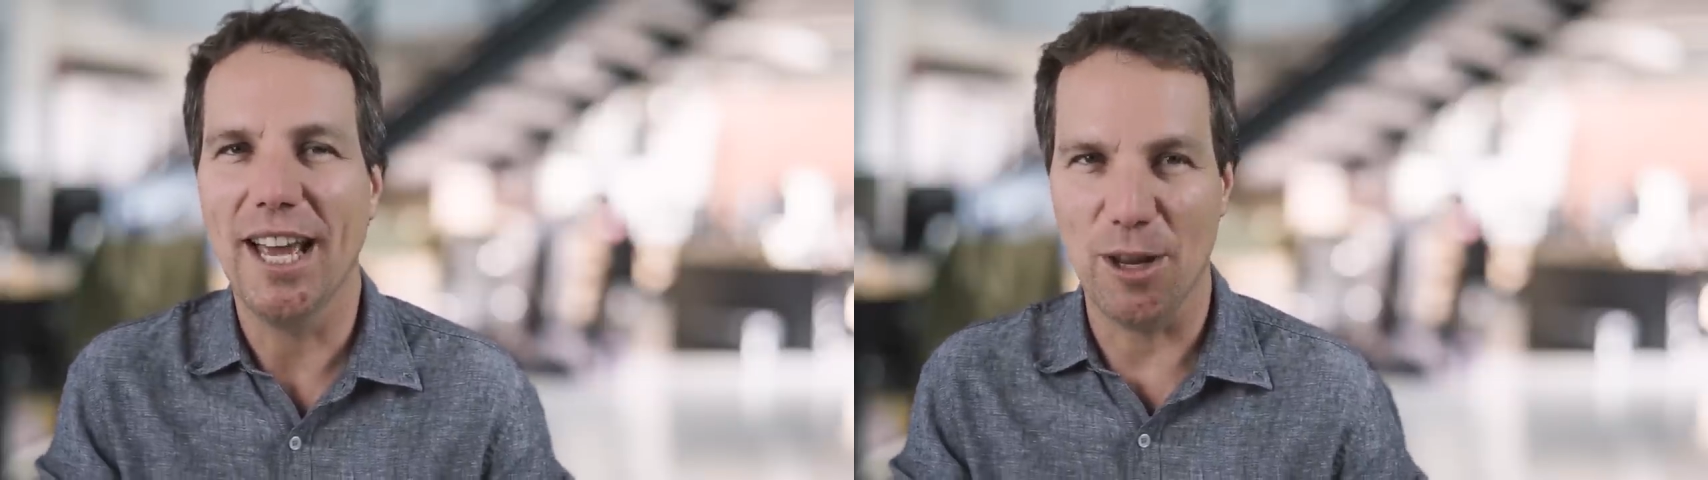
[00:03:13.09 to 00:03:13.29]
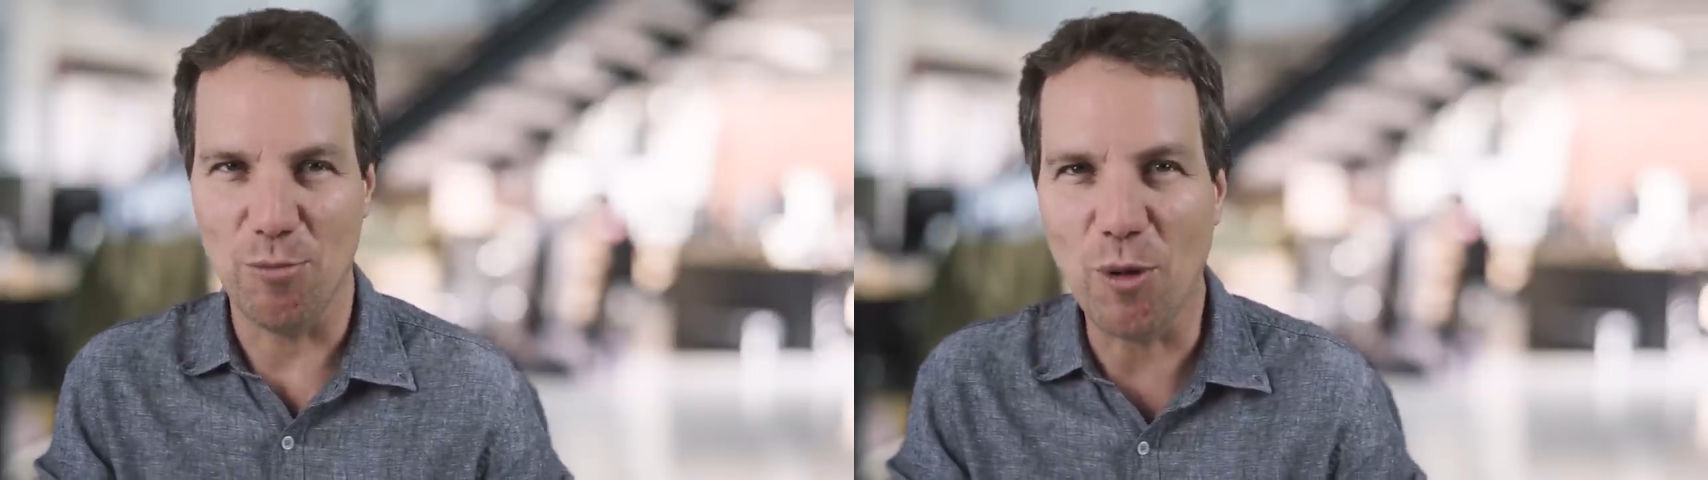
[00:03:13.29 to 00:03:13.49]

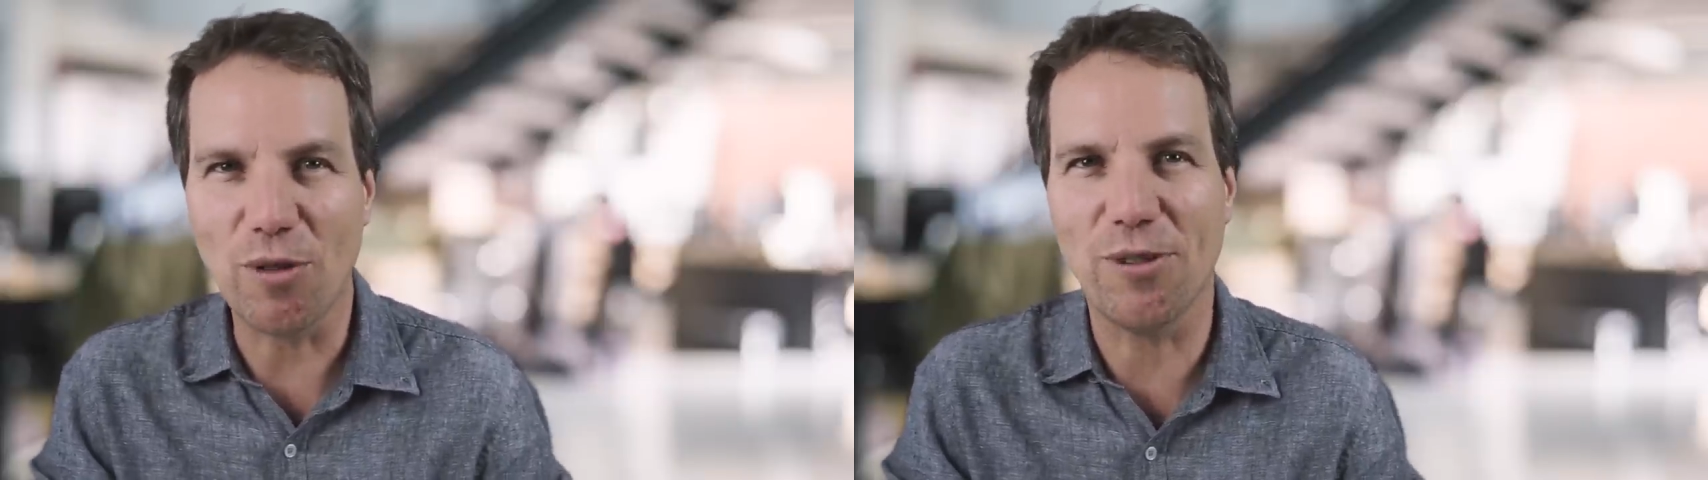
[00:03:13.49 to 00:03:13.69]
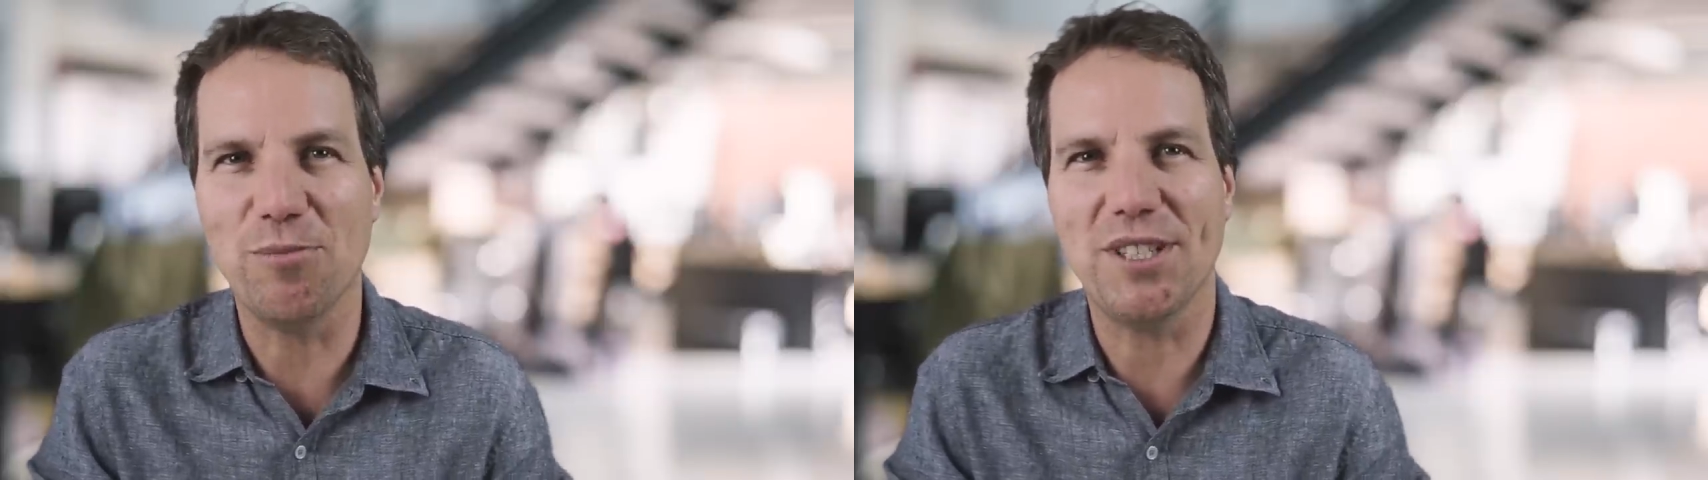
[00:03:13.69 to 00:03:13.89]
and more
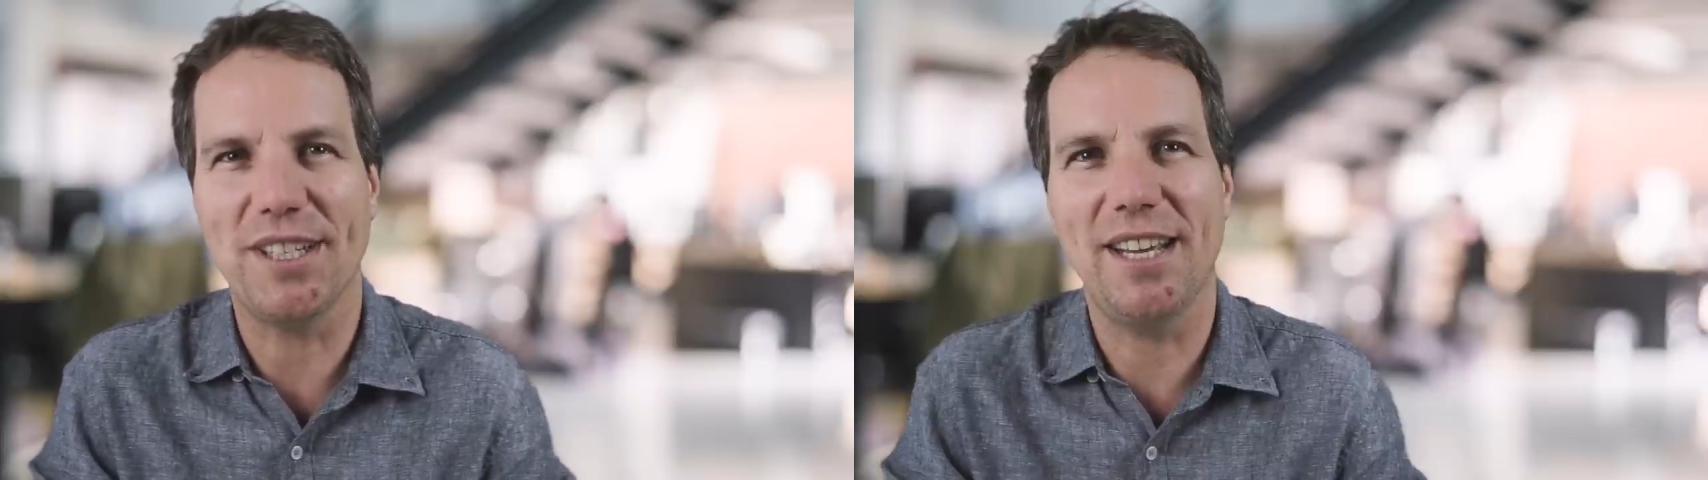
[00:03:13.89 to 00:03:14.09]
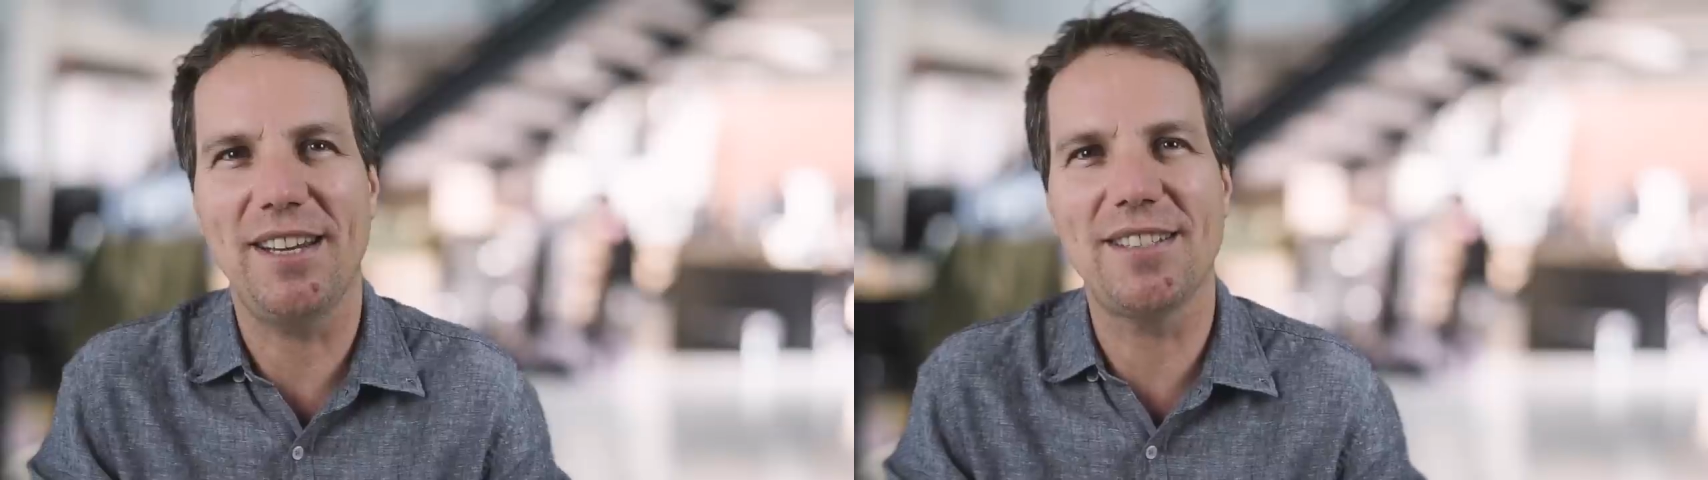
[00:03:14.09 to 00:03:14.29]
from
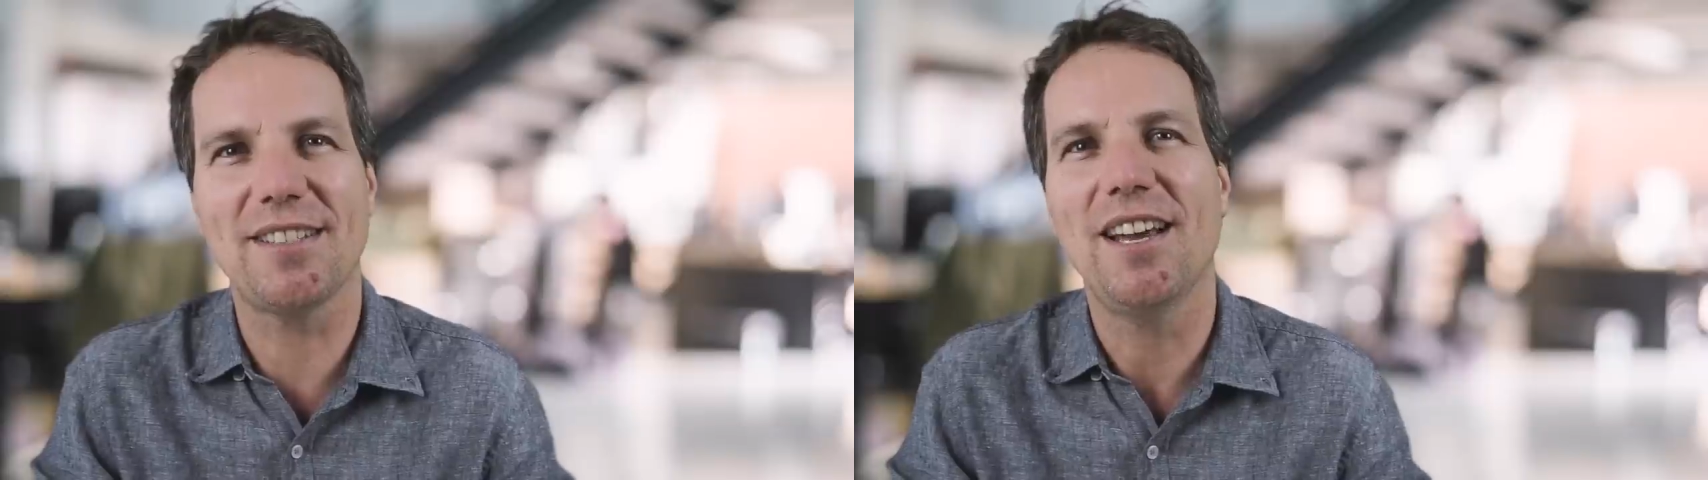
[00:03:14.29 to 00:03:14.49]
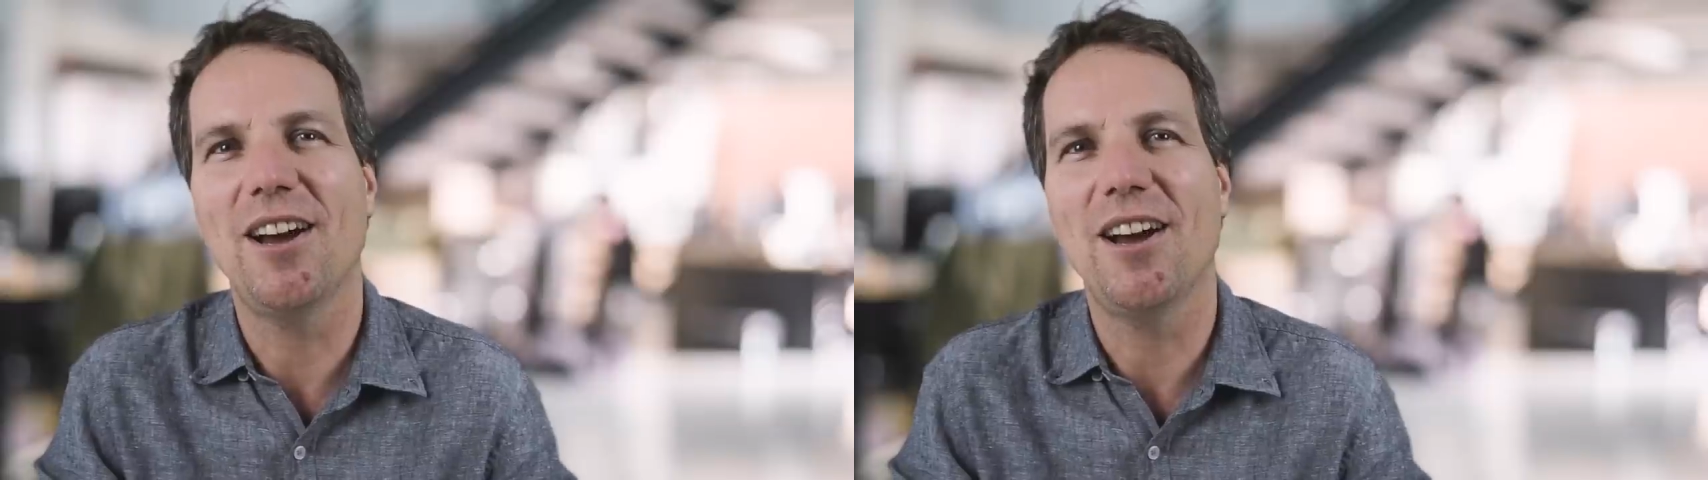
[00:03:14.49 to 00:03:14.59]
Syneidis